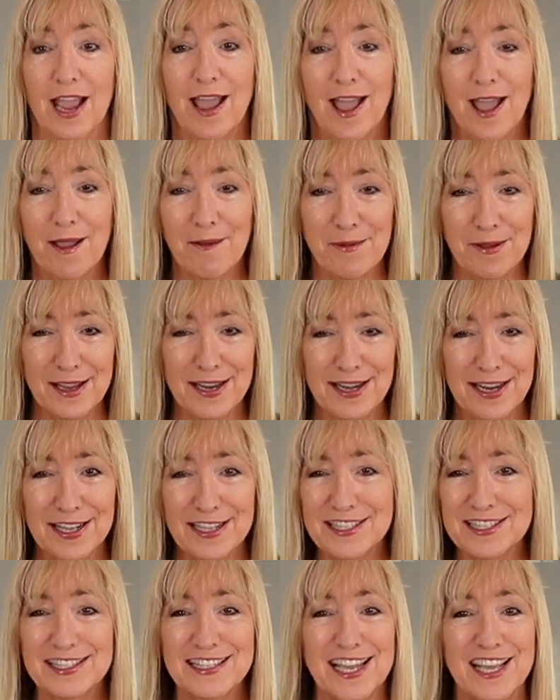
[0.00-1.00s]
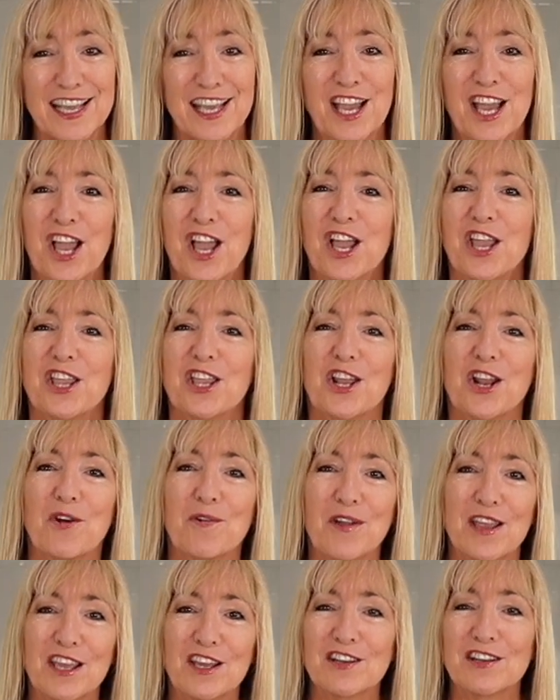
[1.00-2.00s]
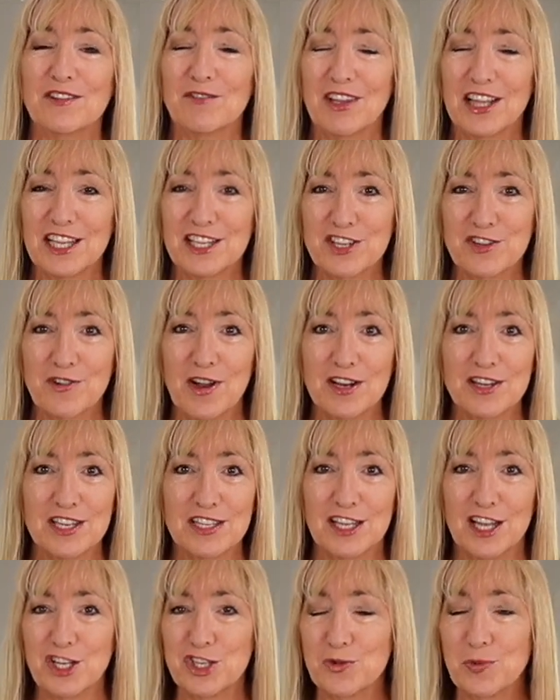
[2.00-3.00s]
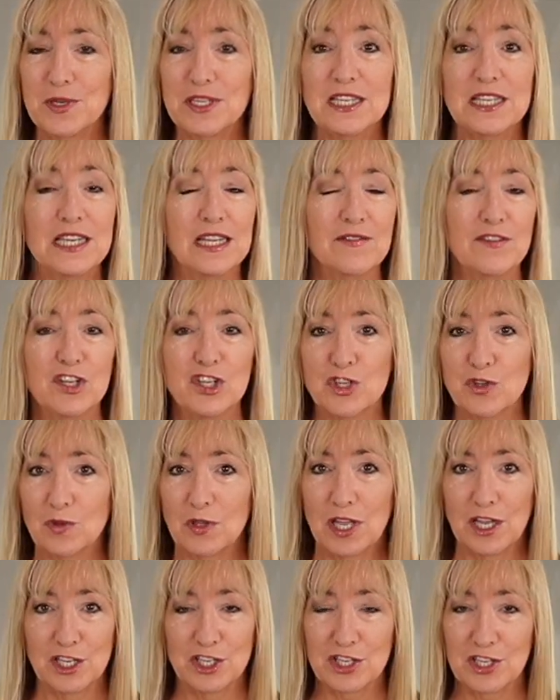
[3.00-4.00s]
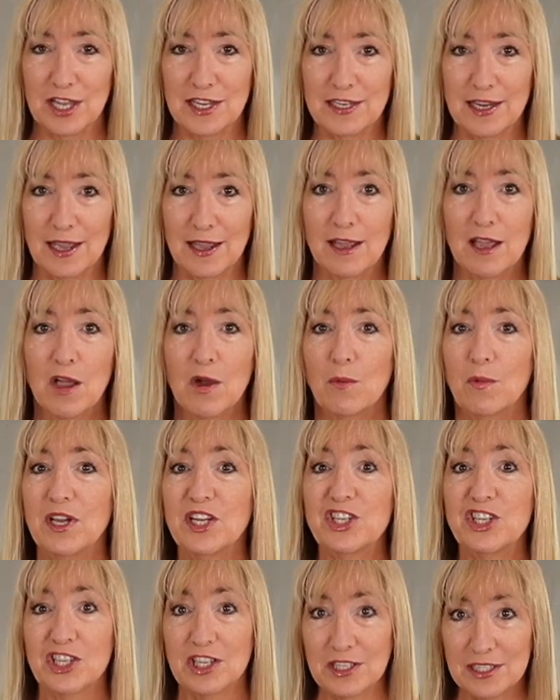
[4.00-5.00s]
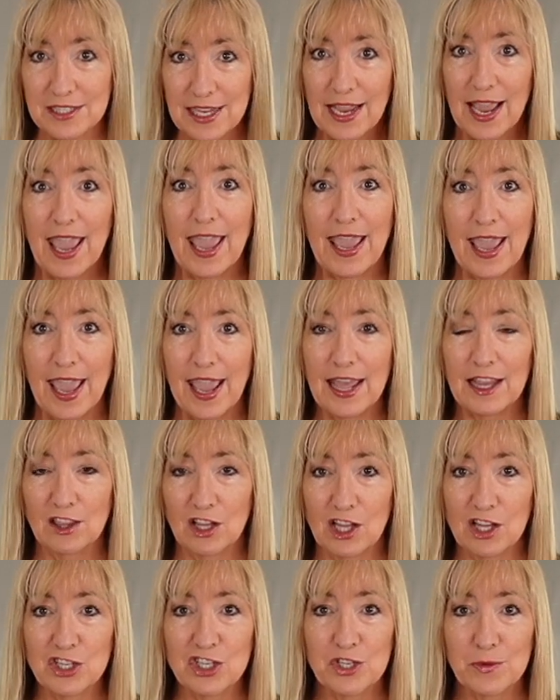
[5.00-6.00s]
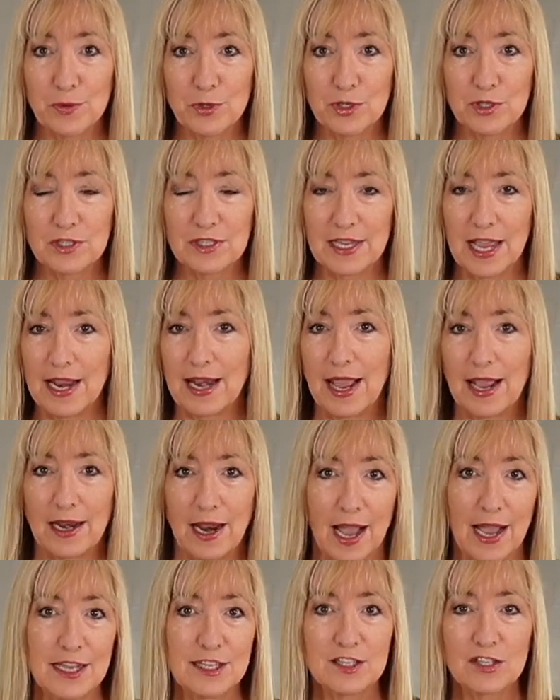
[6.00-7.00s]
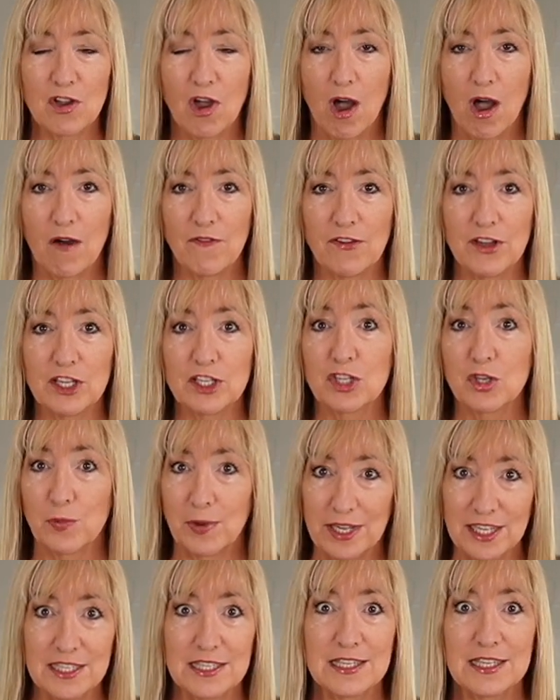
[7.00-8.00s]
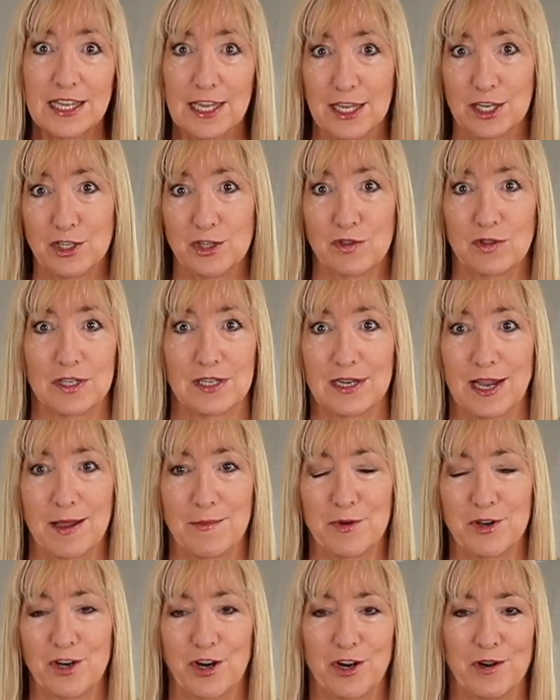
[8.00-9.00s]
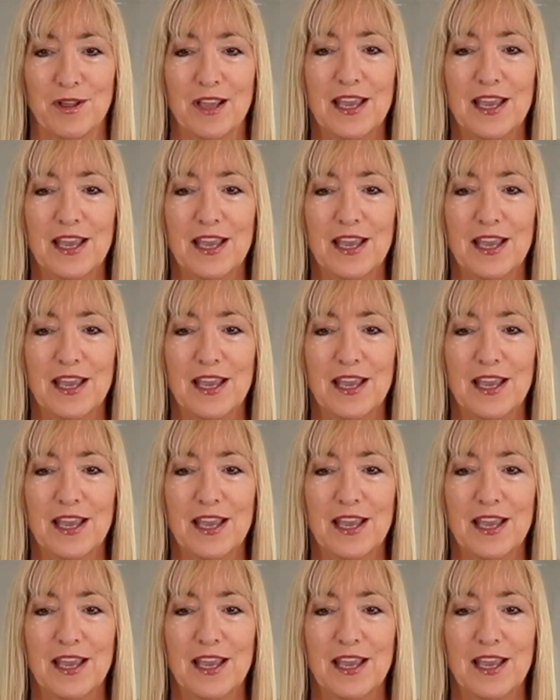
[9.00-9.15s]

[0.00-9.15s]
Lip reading: I mean, it's like, we like to go out to lunch. We didn't even do lunch that day. We just ate Lunchables and had iced coffee so we could sit and do the diamond art.